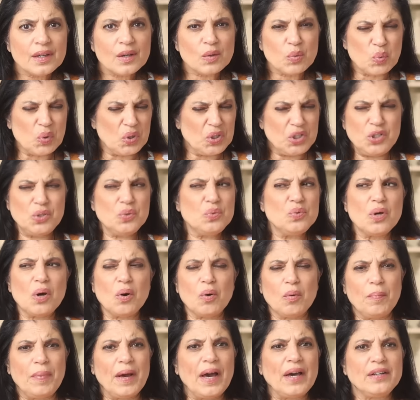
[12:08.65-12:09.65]
What do you
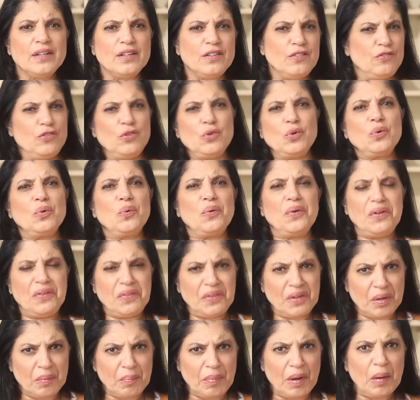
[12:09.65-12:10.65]
know about it if you don't know
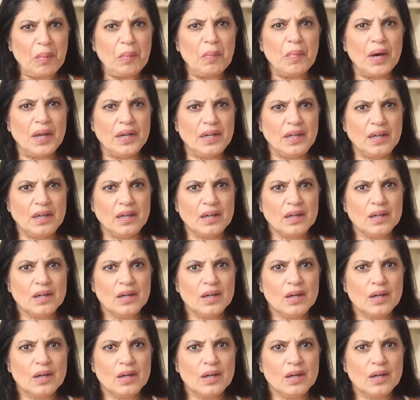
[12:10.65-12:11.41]
anything about money?